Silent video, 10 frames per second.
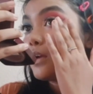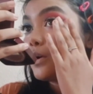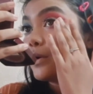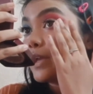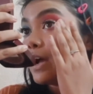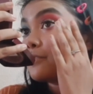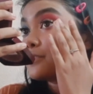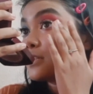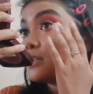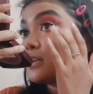Okay,
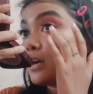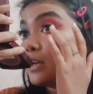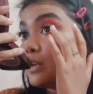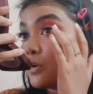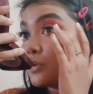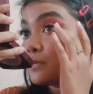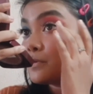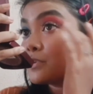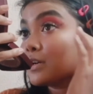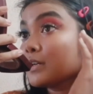after a lot of
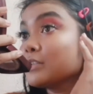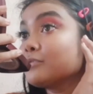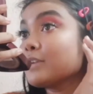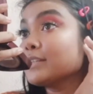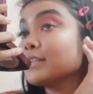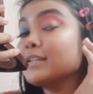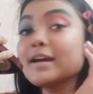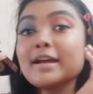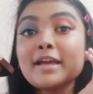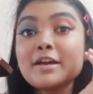struggle, finally
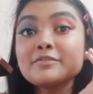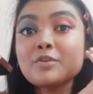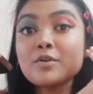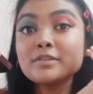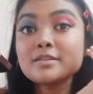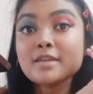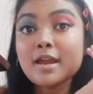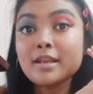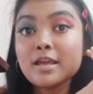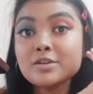I have on these
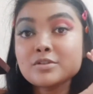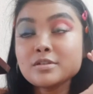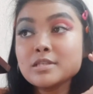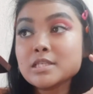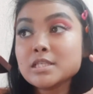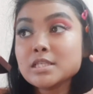eyelashes.